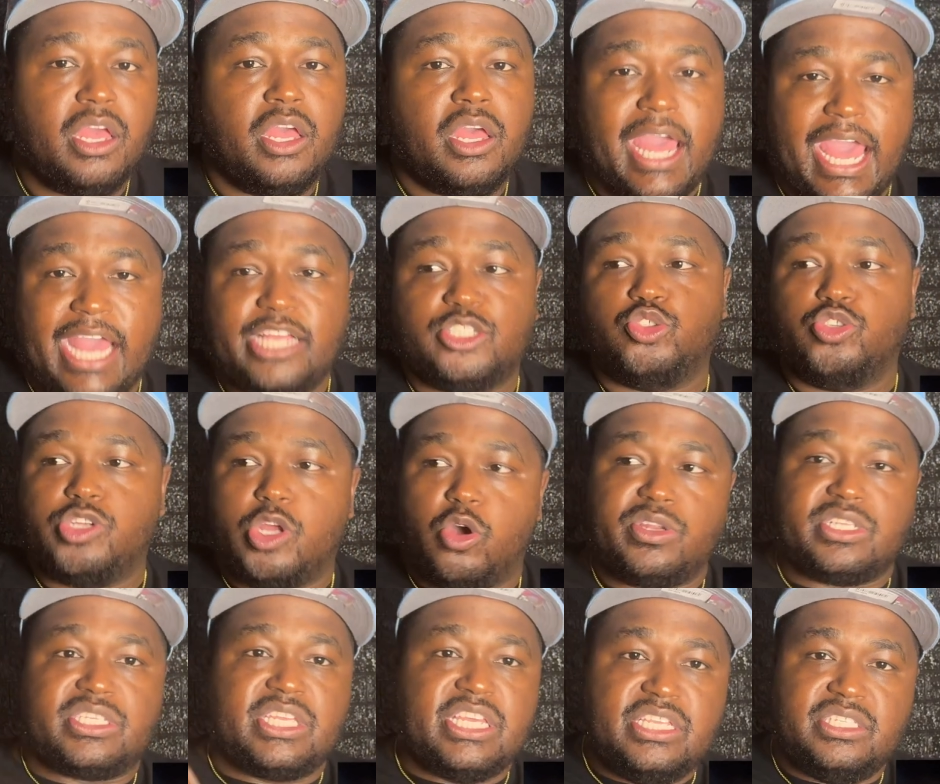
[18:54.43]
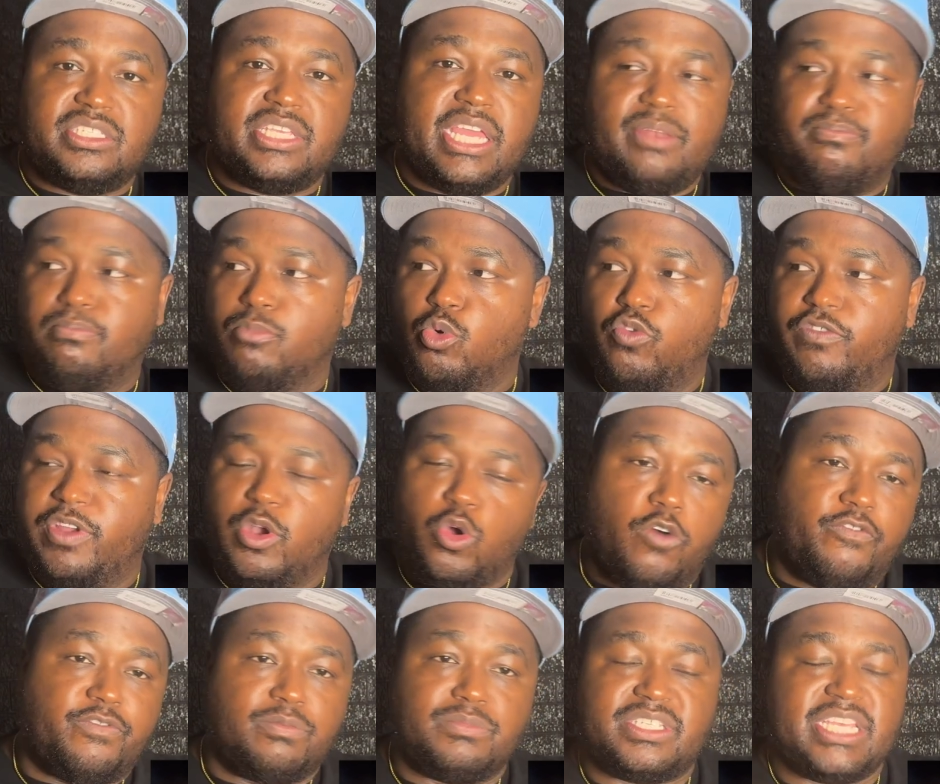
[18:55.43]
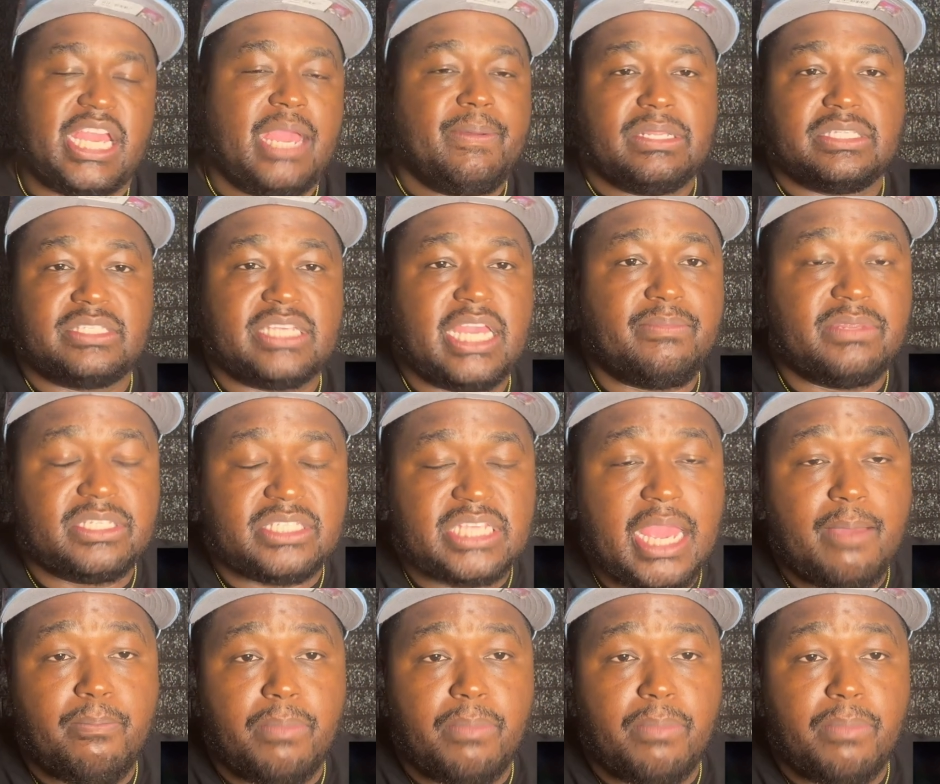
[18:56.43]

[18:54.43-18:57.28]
As you notice, he's moving on from team to team to team,